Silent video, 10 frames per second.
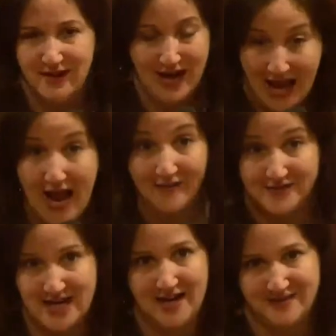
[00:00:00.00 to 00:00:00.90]
I have
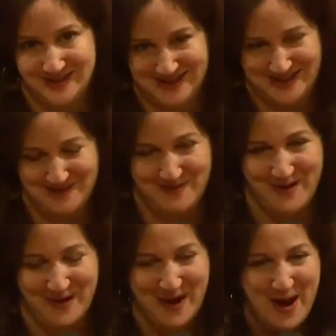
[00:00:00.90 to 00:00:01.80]
to add this to the
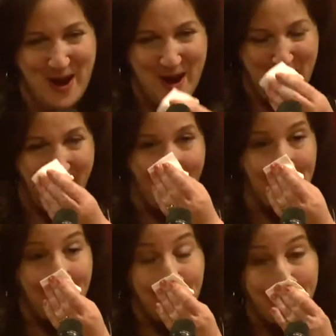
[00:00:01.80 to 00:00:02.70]
book.
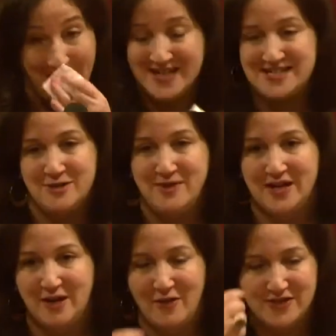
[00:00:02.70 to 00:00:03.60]
But I still make
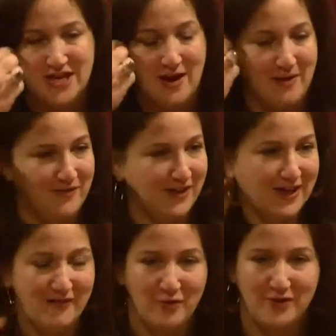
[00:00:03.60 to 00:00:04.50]
it all the time. I feel like
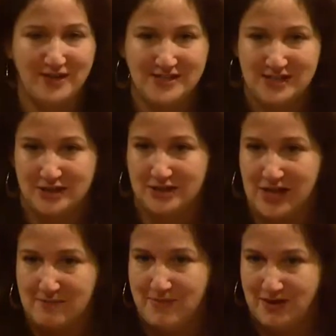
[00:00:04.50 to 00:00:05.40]
everyone needs a good,
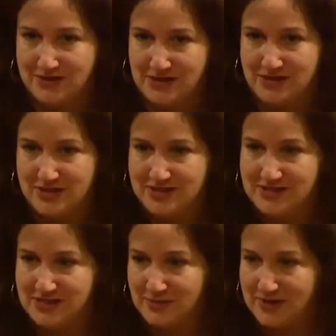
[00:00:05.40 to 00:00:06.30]
like, melty cheese
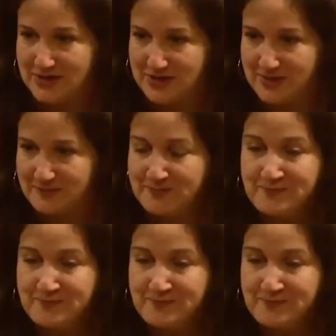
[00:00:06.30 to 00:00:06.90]
situation.